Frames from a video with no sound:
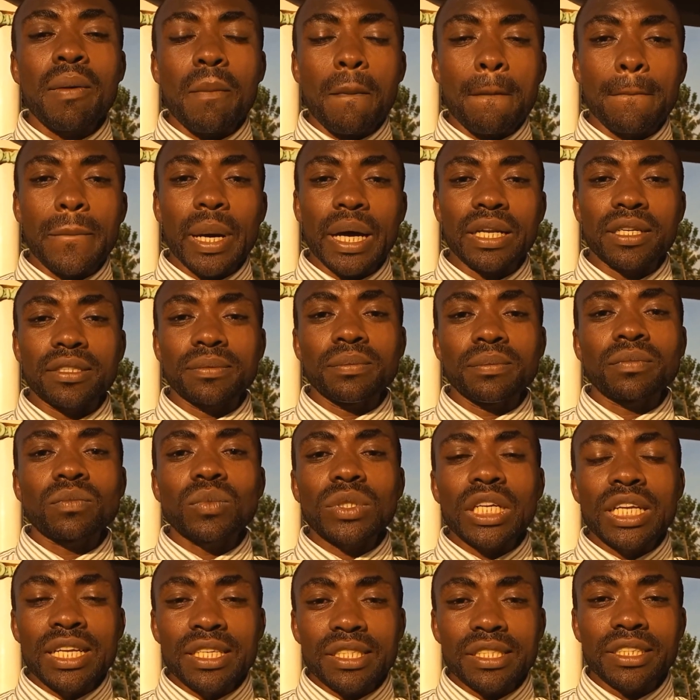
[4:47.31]
But
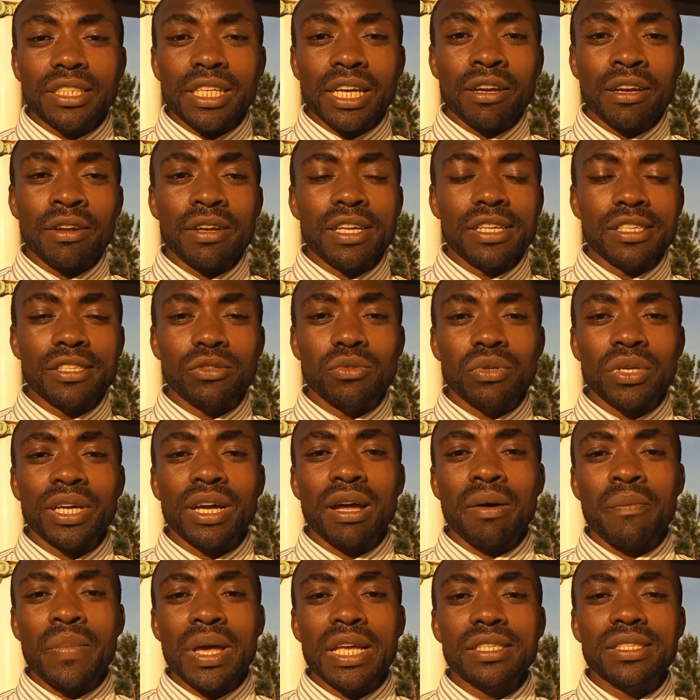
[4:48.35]
his channel is doing
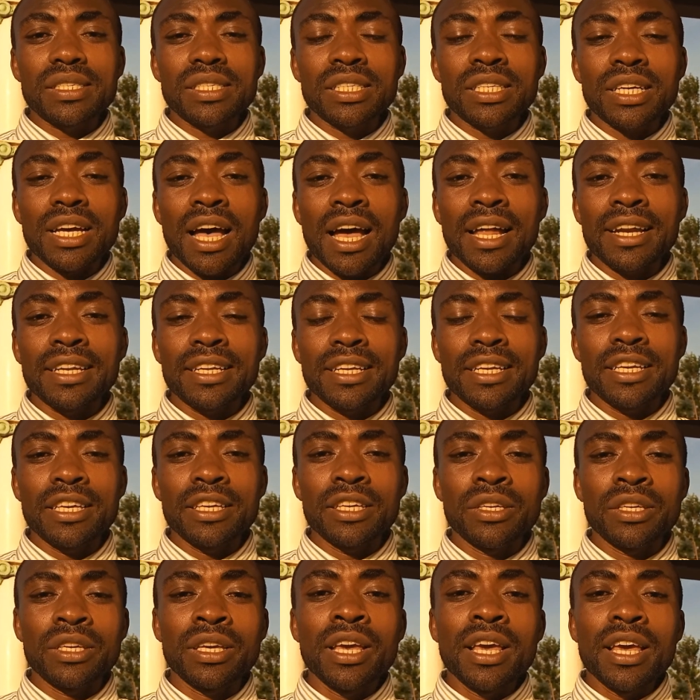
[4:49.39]
amazing, and
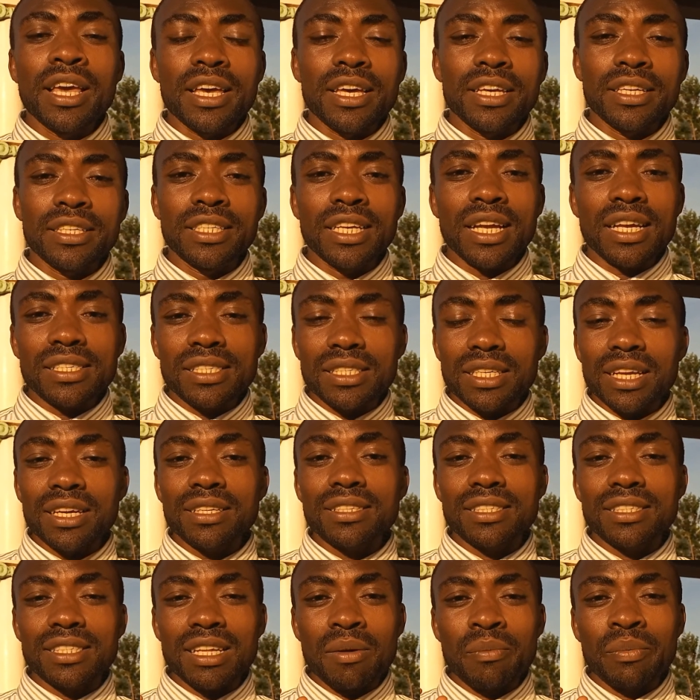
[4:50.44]
he just
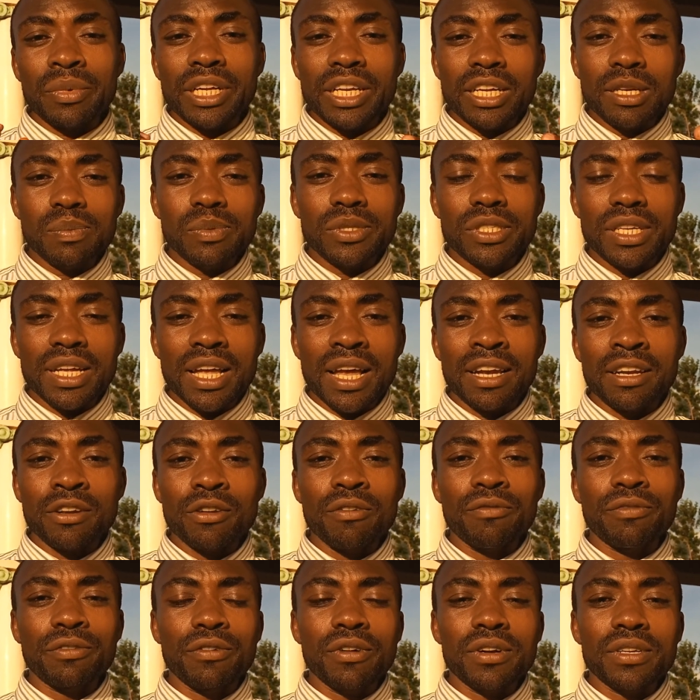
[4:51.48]
gets some clips and
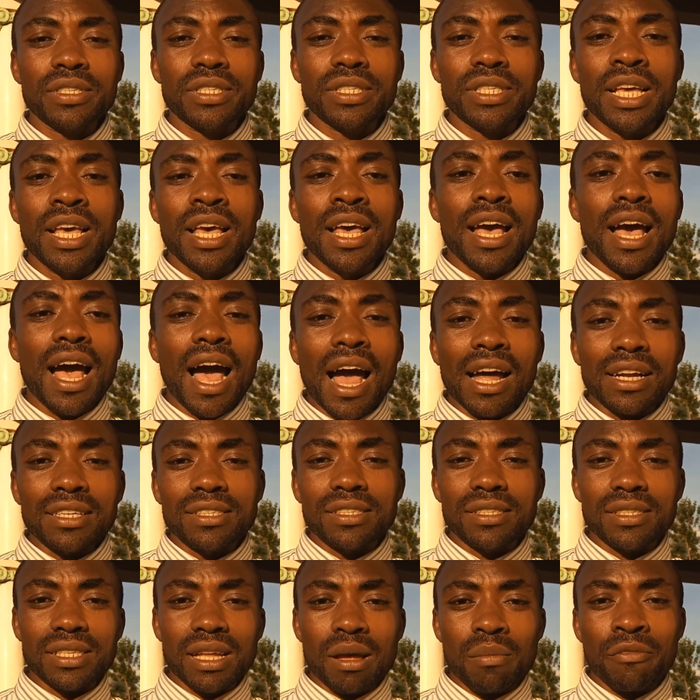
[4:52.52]
of course
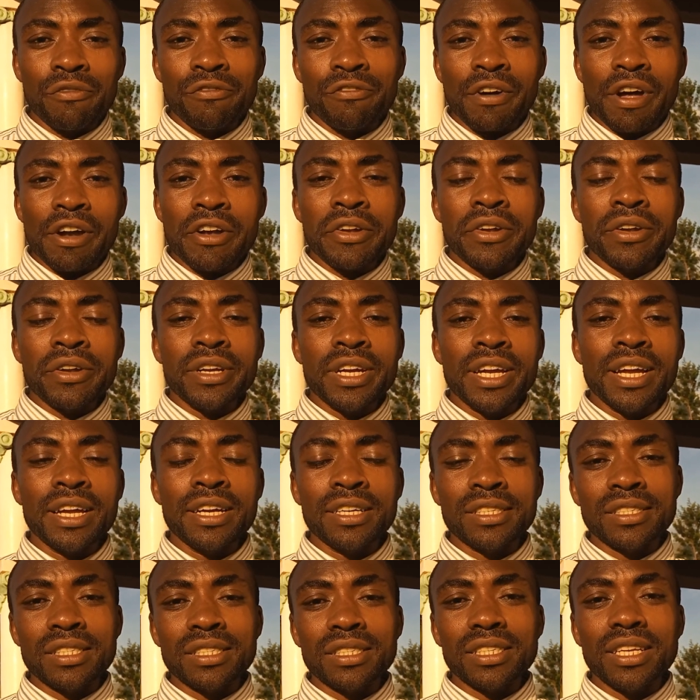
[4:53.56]
adds some value. He
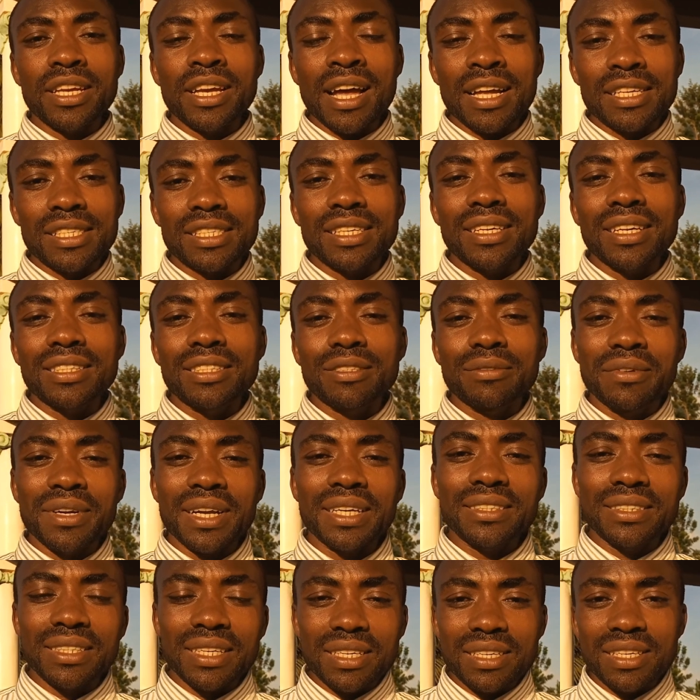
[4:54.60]
has got
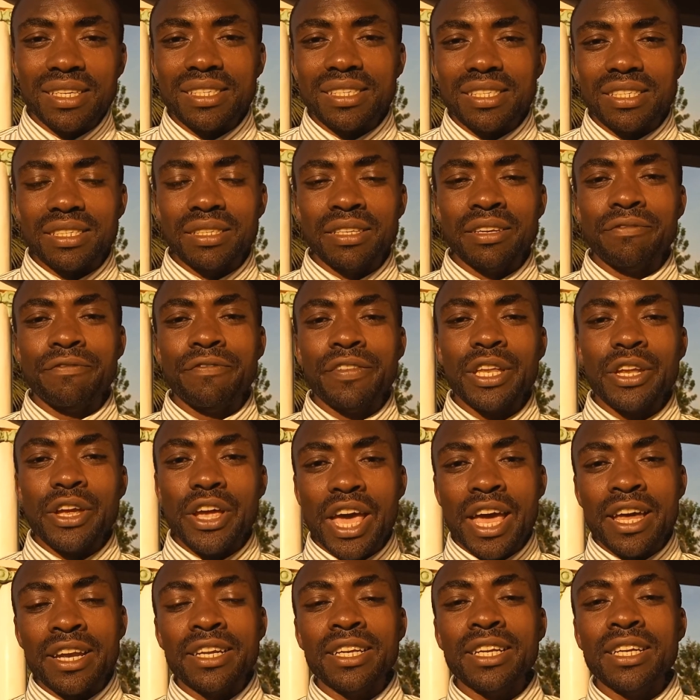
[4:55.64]
great techniques in video
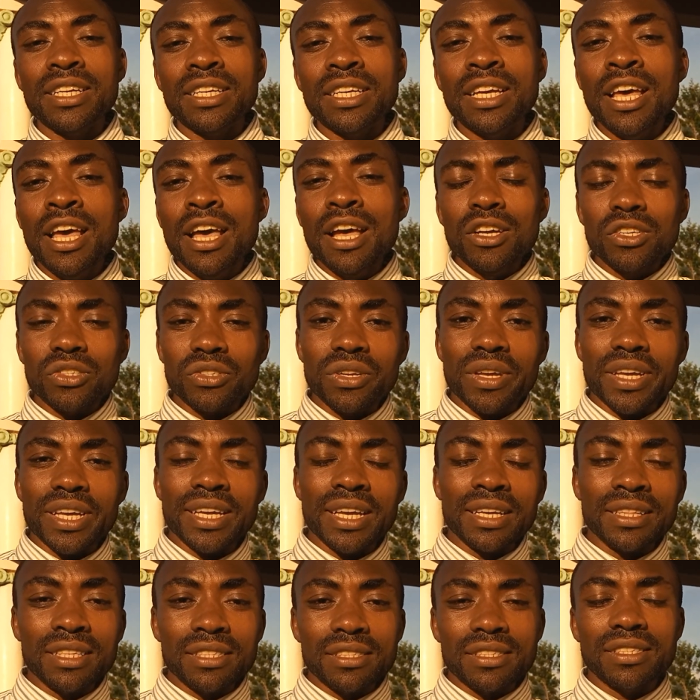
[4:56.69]
editing, so he
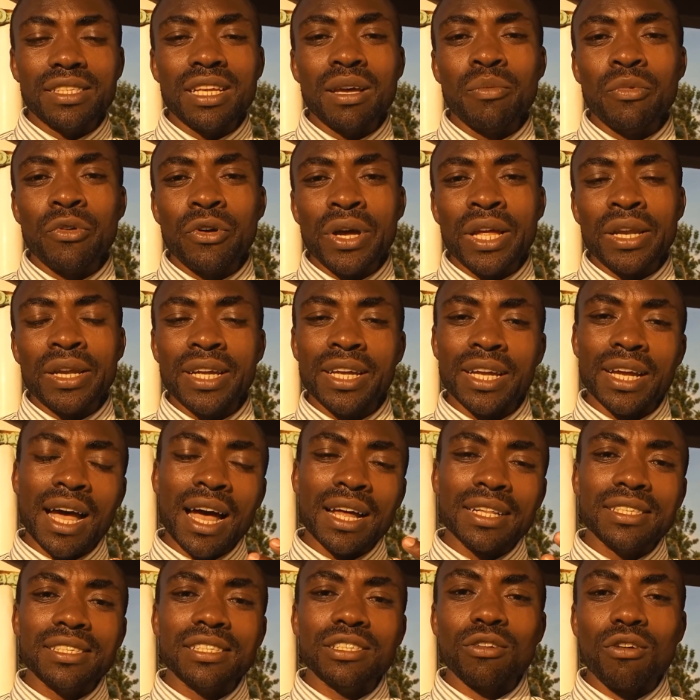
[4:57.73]
edits them well. He
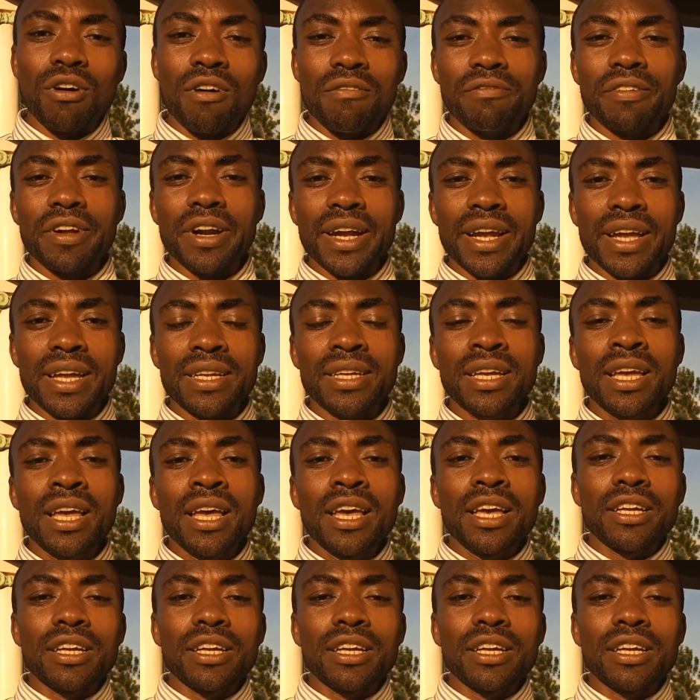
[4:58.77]
adds overlay.